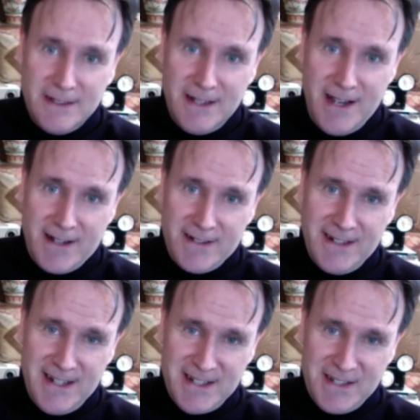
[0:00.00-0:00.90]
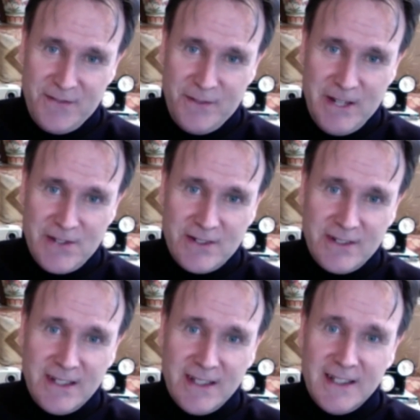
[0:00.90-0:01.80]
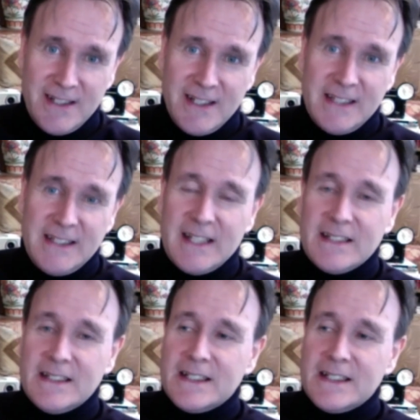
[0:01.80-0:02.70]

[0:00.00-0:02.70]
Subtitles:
Hacker has the information. And then